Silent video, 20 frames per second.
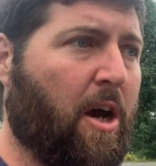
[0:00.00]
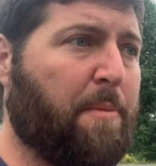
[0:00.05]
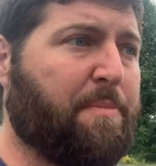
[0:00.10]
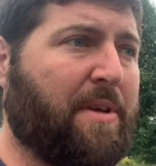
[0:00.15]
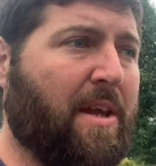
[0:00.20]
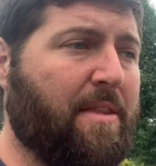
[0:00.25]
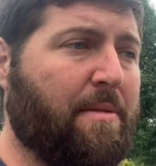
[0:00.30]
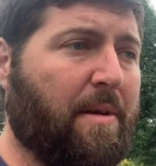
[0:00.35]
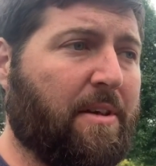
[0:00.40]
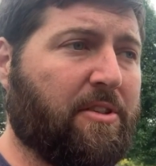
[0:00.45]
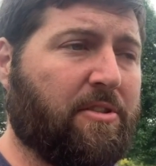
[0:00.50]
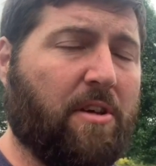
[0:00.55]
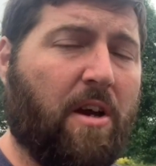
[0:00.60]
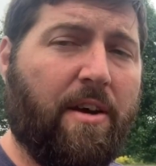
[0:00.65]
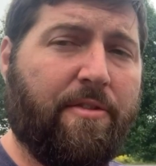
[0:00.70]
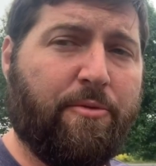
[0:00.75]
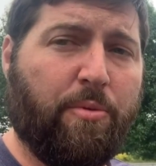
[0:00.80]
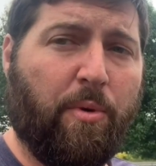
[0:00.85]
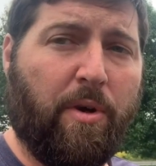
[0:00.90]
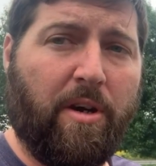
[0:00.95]
update my
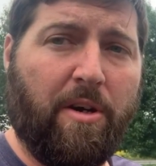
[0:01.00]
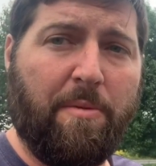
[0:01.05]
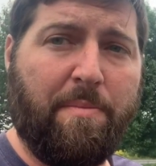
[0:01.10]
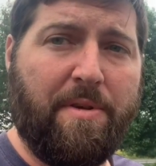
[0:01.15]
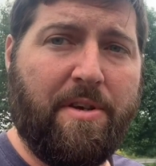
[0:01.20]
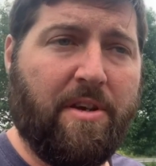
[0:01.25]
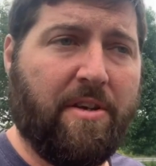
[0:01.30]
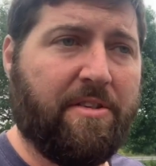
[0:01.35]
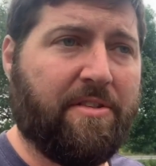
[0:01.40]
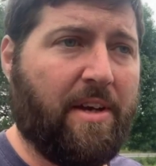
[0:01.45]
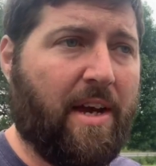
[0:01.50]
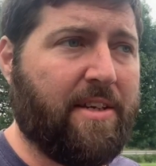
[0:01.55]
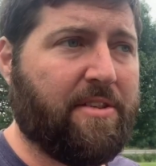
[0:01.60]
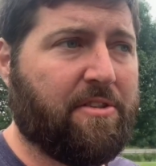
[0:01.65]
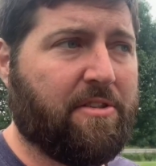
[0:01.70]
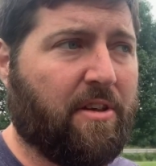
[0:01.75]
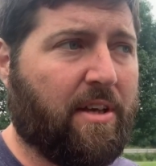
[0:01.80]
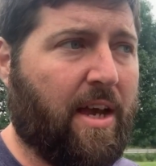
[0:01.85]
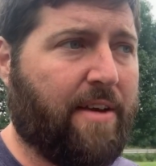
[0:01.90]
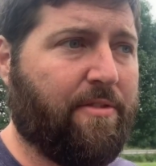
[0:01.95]
software because
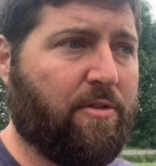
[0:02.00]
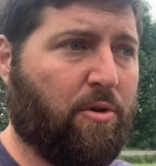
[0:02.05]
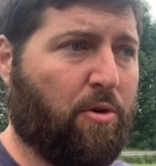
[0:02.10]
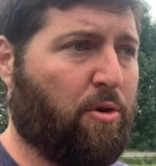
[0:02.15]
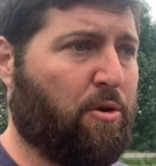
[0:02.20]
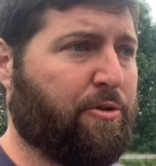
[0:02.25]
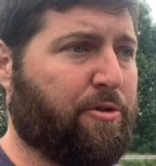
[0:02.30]
I still have an